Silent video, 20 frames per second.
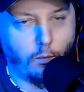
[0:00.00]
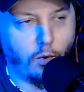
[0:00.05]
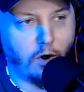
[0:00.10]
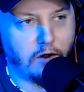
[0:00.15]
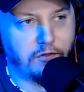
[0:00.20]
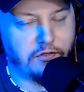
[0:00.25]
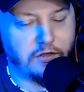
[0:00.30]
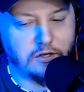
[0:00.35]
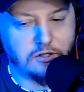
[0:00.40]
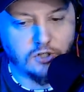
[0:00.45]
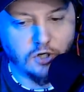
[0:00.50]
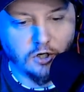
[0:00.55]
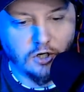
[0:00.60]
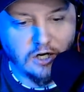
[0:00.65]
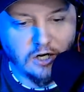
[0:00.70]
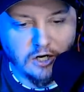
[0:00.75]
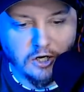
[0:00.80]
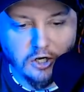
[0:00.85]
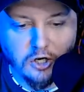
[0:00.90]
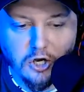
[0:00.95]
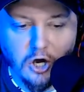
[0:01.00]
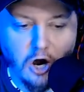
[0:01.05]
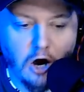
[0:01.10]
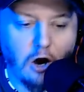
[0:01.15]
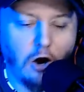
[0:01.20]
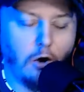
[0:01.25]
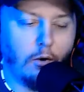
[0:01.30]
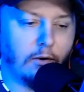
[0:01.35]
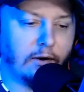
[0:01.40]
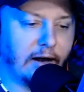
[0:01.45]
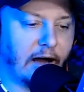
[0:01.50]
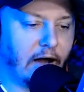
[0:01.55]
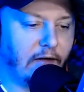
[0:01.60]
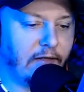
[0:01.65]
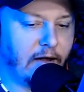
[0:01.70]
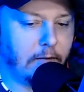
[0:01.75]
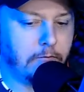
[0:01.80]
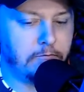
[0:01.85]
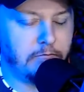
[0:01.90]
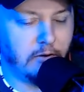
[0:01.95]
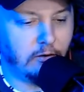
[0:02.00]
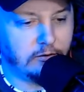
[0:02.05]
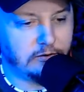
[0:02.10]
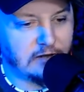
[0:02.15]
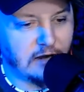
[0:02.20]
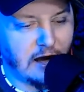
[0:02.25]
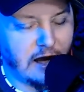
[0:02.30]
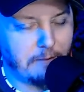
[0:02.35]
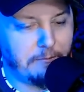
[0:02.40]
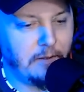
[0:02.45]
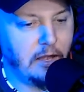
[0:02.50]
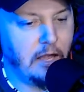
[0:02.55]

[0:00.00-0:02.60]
where things are going to go and how that built up